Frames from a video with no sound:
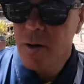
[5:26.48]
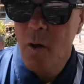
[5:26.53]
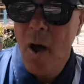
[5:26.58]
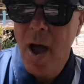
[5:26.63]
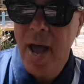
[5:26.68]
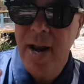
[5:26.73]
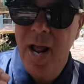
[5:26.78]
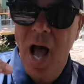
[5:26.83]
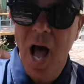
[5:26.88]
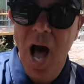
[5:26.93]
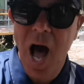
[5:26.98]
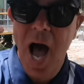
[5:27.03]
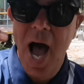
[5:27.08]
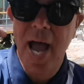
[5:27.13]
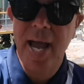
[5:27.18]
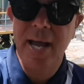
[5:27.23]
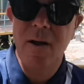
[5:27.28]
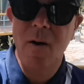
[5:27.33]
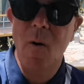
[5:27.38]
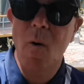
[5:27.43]
not
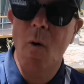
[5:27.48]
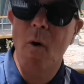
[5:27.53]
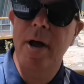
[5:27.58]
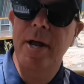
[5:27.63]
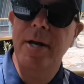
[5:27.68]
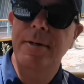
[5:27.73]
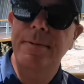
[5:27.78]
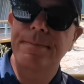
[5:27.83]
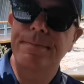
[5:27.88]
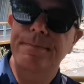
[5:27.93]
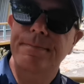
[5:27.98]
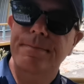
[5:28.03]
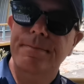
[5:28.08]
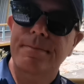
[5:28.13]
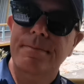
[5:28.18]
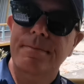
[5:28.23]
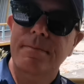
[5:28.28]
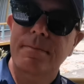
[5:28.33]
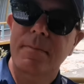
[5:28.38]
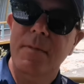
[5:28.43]
high on
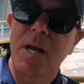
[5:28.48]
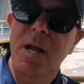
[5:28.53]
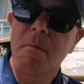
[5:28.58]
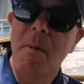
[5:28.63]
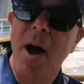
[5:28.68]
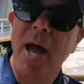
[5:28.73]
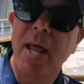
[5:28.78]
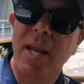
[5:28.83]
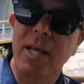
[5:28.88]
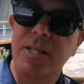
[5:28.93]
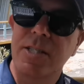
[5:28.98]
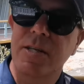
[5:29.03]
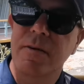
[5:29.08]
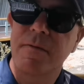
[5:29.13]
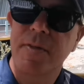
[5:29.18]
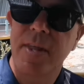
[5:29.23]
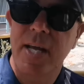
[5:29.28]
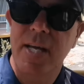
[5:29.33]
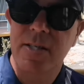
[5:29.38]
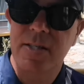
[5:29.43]
my
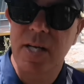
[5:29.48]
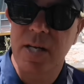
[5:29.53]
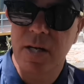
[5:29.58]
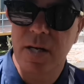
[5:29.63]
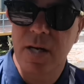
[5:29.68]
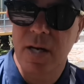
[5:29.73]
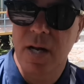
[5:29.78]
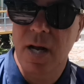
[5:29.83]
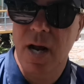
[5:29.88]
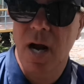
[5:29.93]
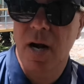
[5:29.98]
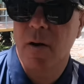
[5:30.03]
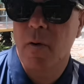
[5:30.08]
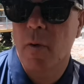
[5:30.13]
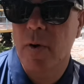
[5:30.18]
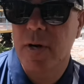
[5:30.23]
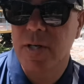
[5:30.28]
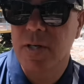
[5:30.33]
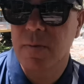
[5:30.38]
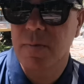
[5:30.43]
list of things that are
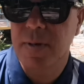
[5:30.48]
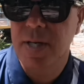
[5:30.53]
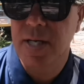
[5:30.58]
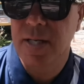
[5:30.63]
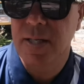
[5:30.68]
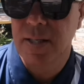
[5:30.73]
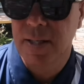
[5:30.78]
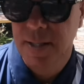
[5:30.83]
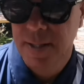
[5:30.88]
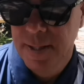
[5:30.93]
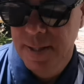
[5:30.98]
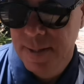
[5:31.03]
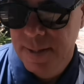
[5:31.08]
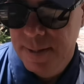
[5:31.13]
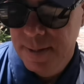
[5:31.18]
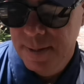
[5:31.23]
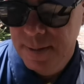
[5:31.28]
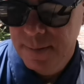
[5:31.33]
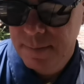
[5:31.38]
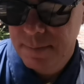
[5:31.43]
going to be
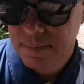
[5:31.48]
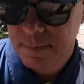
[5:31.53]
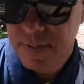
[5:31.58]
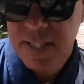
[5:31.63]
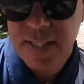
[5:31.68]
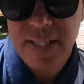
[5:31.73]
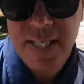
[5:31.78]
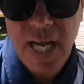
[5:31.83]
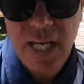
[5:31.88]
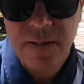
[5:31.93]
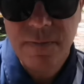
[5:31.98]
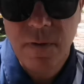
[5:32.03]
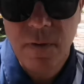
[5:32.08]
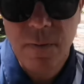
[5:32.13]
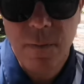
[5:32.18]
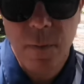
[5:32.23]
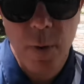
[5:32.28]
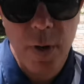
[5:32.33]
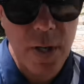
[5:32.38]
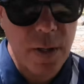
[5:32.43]

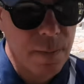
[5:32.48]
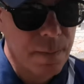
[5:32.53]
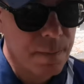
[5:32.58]
successful for